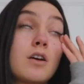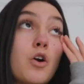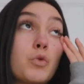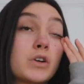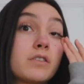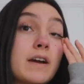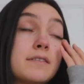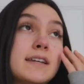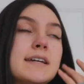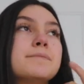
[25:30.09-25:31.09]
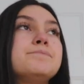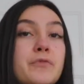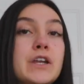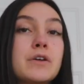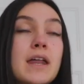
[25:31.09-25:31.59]
I'll work around it.
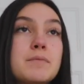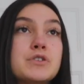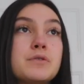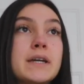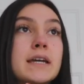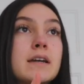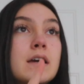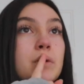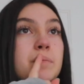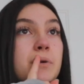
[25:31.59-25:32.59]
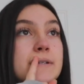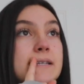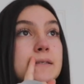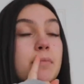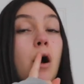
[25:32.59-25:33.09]
Video that I'm doing with
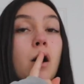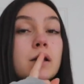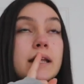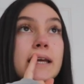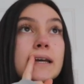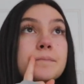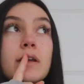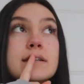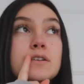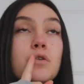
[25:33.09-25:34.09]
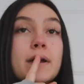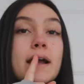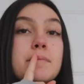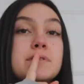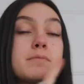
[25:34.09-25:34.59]
Princess Polly is
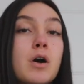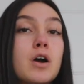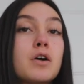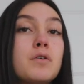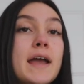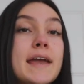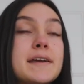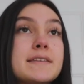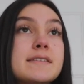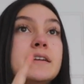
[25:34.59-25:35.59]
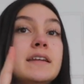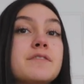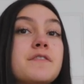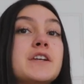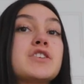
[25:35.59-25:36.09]
going up tomorrow and I need to
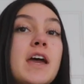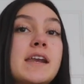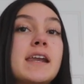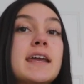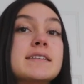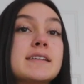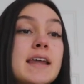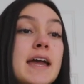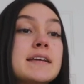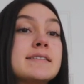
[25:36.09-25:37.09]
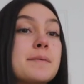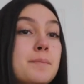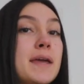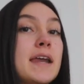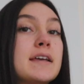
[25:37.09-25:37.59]
finish editing it today,
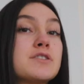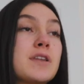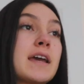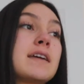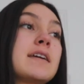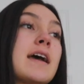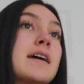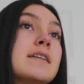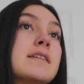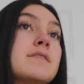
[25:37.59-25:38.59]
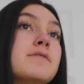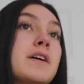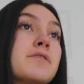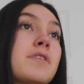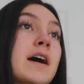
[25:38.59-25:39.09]
submit it so that I can get
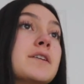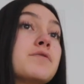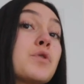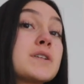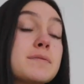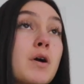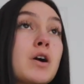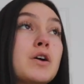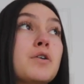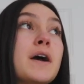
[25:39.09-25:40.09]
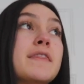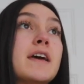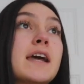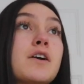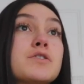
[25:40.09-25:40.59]
verified for tomorrow and
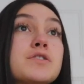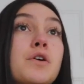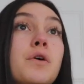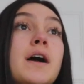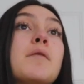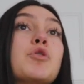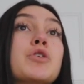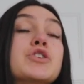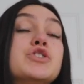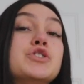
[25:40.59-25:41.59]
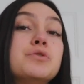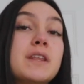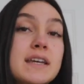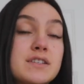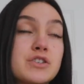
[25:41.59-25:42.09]
then I also am going to shoot
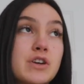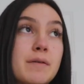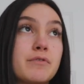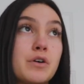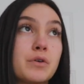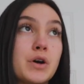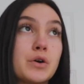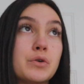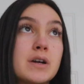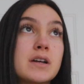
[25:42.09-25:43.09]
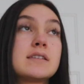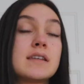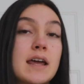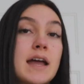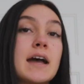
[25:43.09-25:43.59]
the Instagram photo
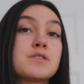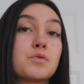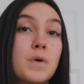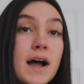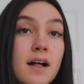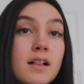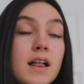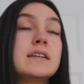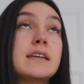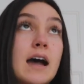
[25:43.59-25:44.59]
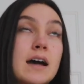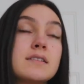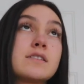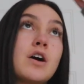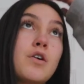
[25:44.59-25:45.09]
today as well. Yeah,
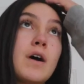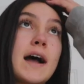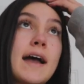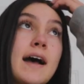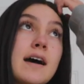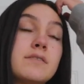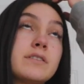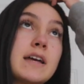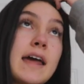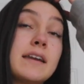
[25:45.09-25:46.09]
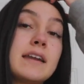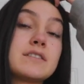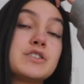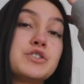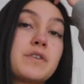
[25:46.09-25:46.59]
so I have editing
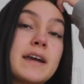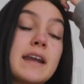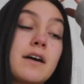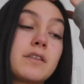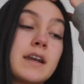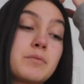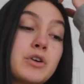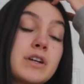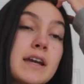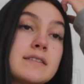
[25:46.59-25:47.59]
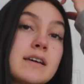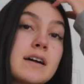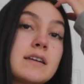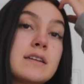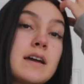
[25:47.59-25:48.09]
to do right now that I'm gonna get
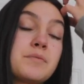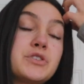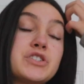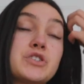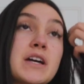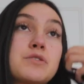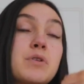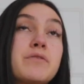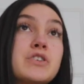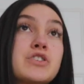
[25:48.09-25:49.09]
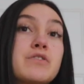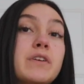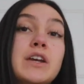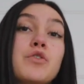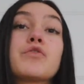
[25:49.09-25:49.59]
done. I'm just I just want to finish the
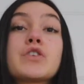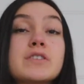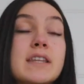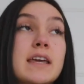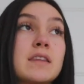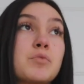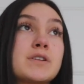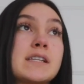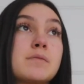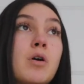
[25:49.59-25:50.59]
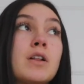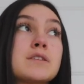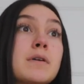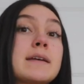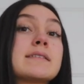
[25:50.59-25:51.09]
video first thing, the Princess Polly,
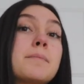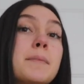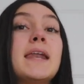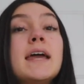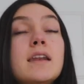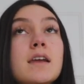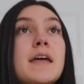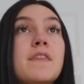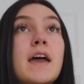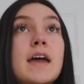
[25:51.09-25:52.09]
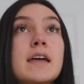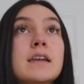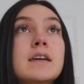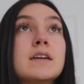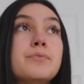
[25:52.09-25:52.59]
so I can submit it and
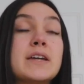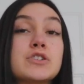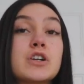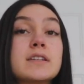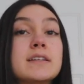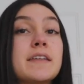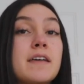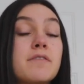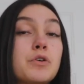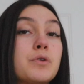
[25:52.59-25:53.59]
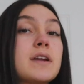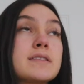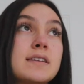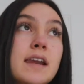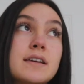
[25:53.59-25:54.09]
then make sure to get that photo done
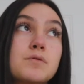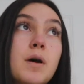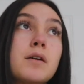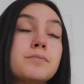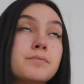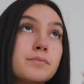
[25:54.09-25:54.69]
today as well.